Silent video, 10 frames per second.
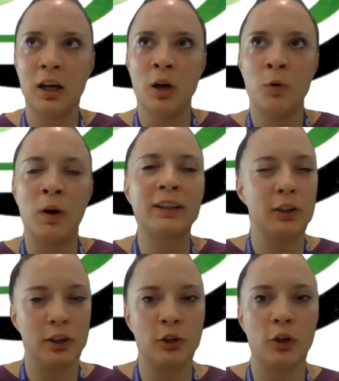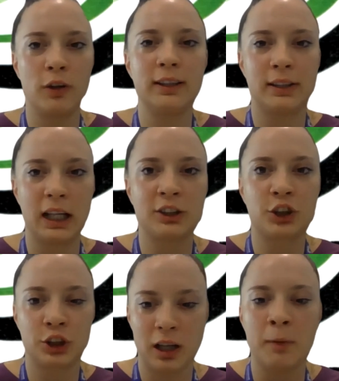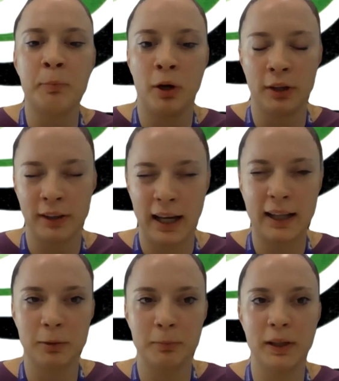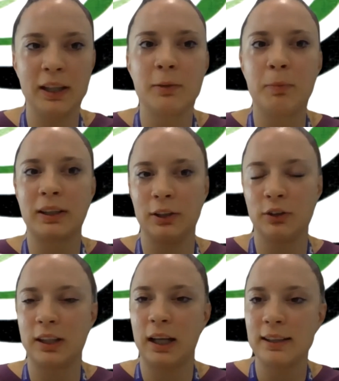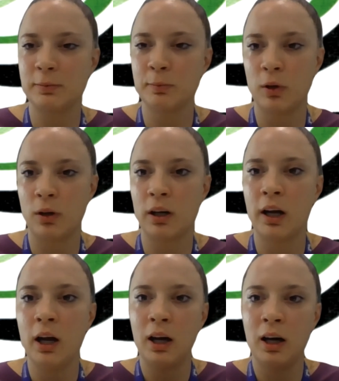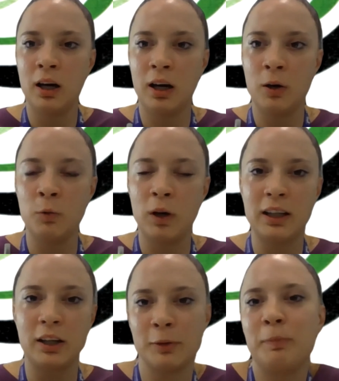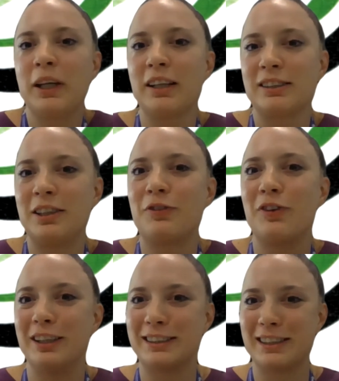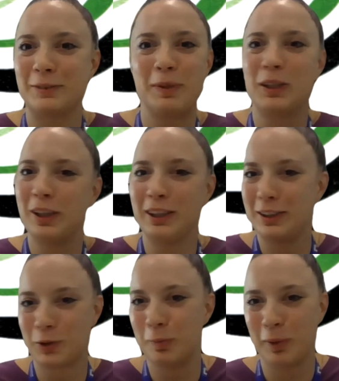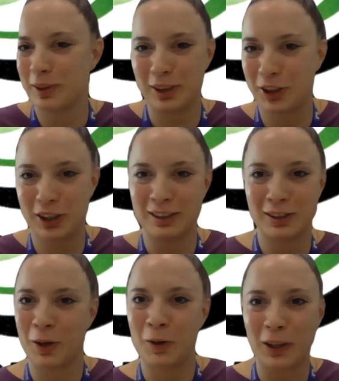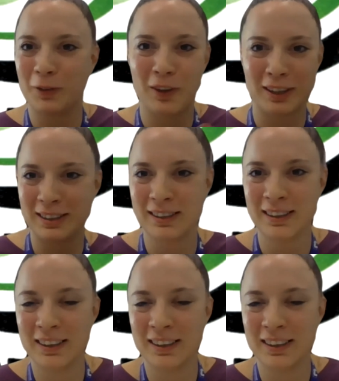what, you already touched upon that a bit, but can you tell us more, what are the biggest differences between these two positions, or what was,